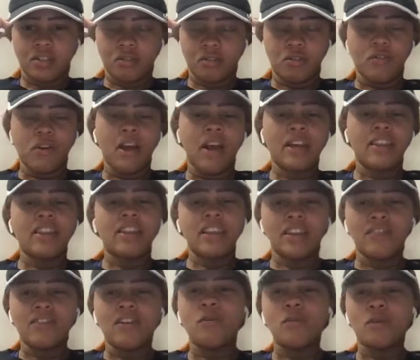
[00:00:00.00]
So
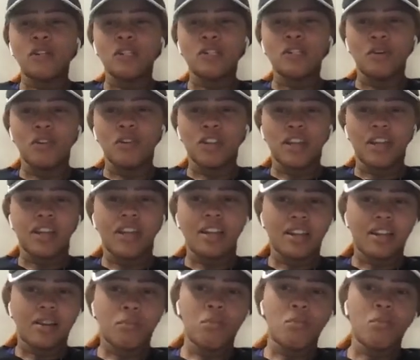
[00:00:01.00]
if I would have saw
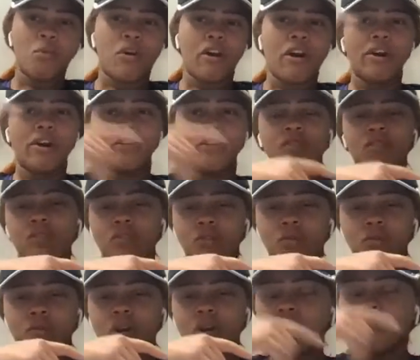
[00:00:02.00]
that prior to
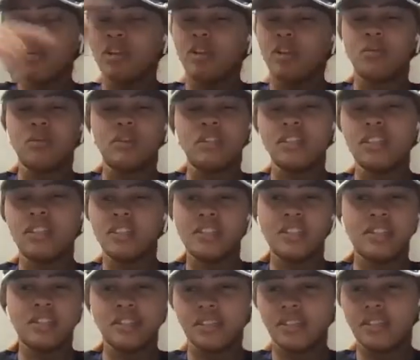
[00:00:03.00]
school, I probably would have did
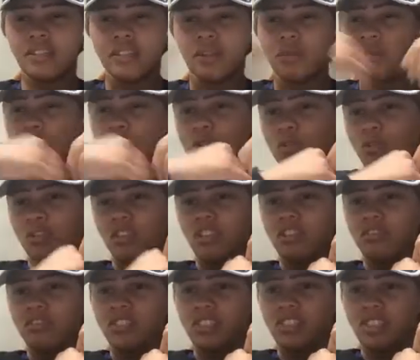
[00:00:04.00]
something
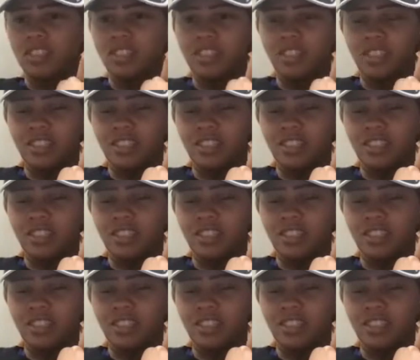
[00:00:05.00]
totally different.